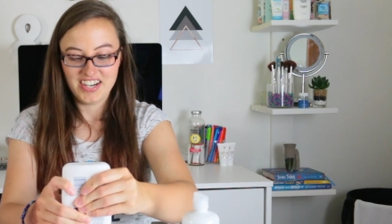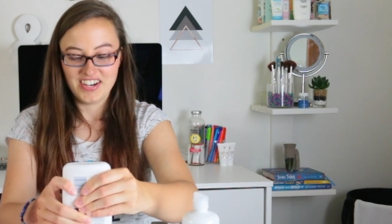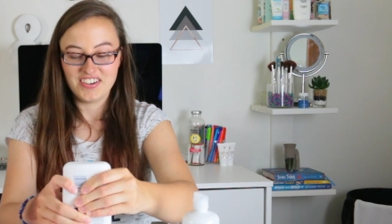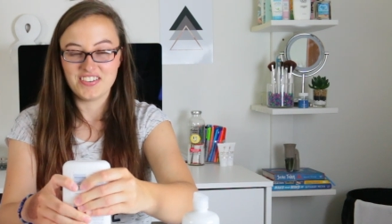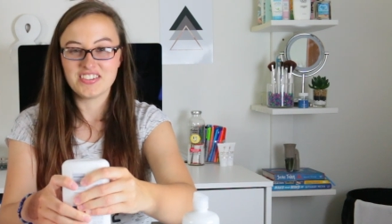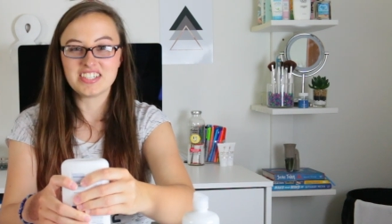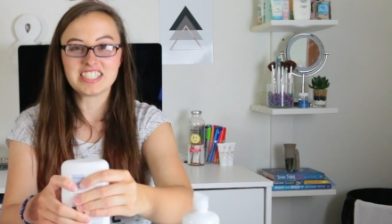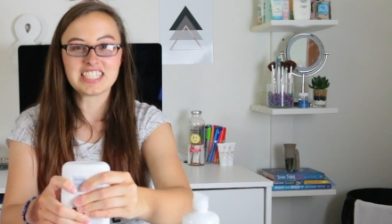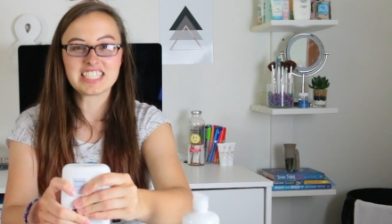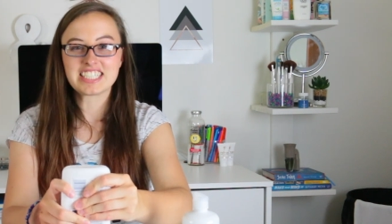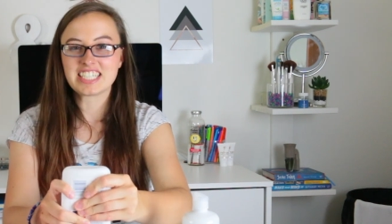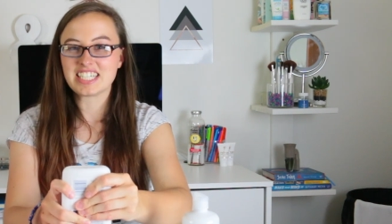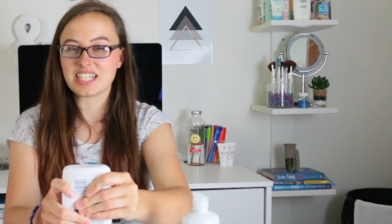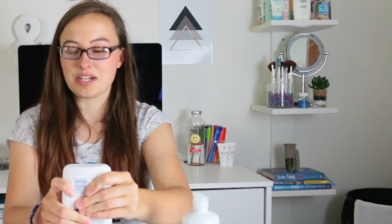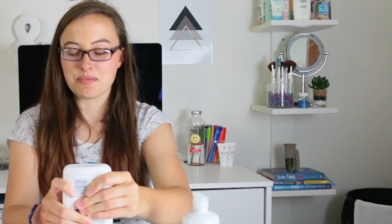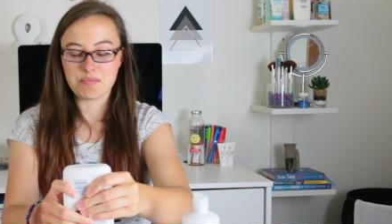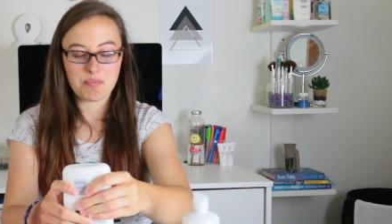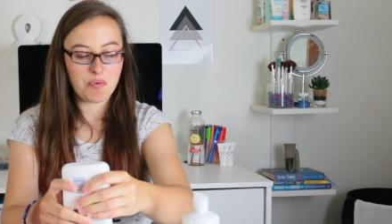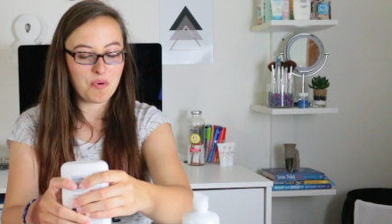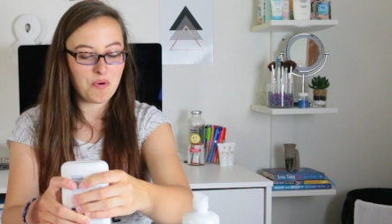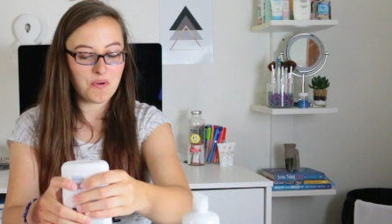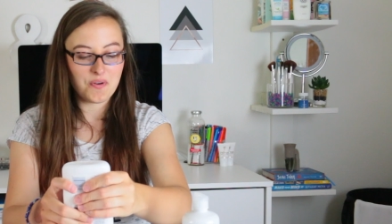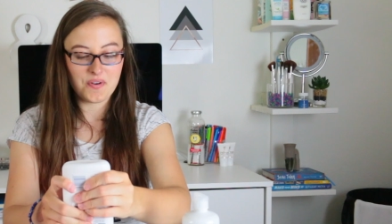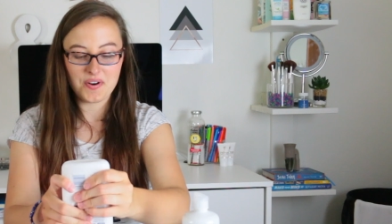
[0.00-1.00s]
We're just going
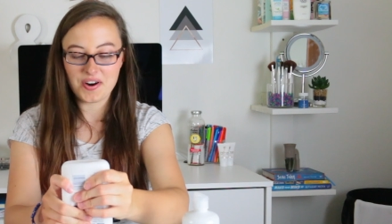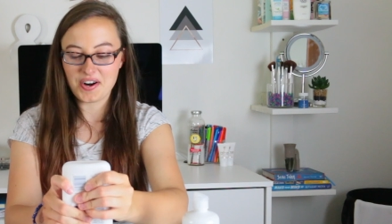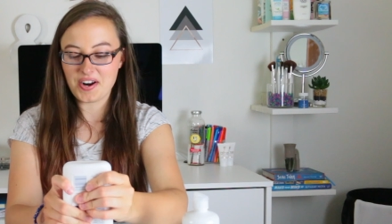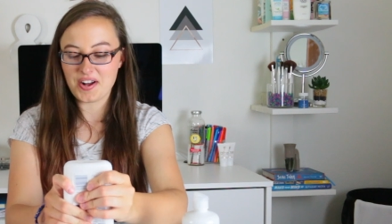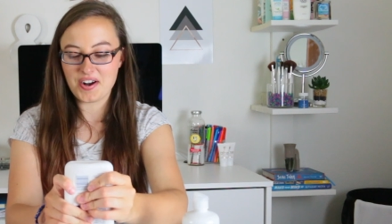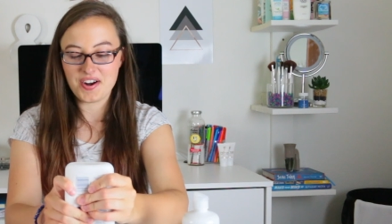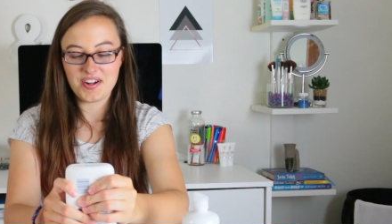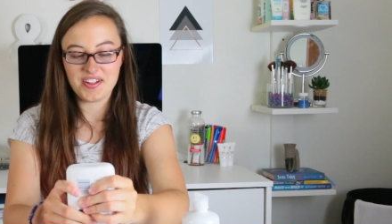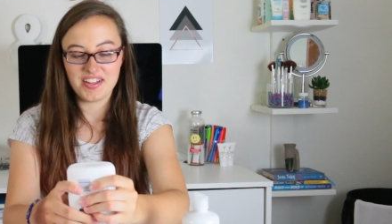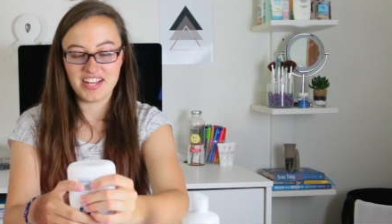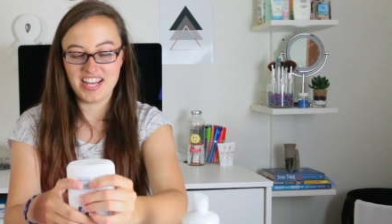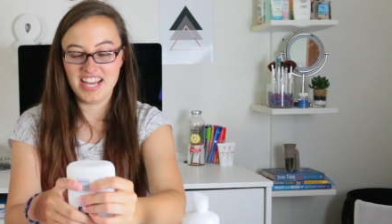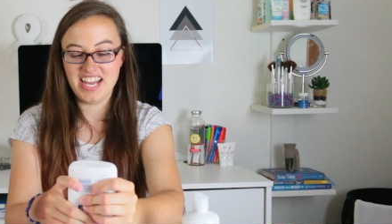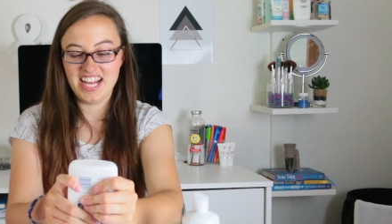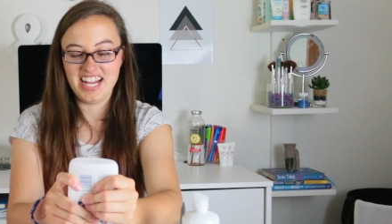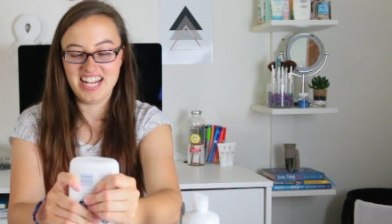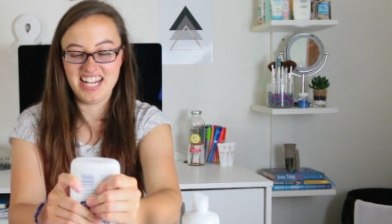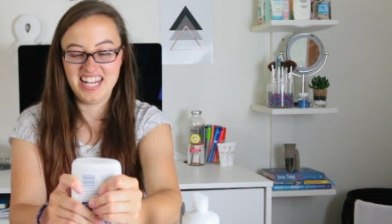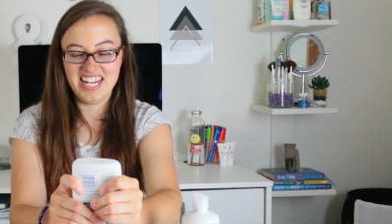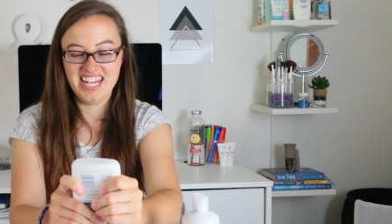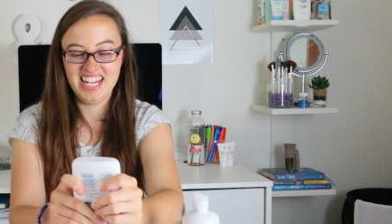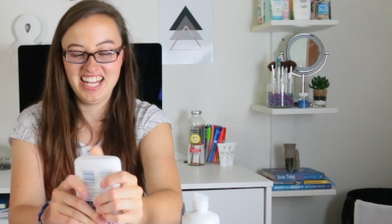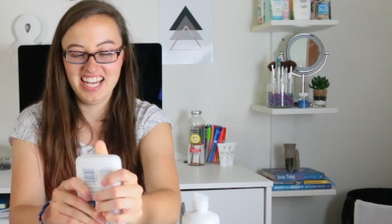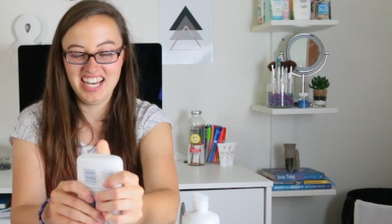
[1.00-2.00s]
to pour it all in.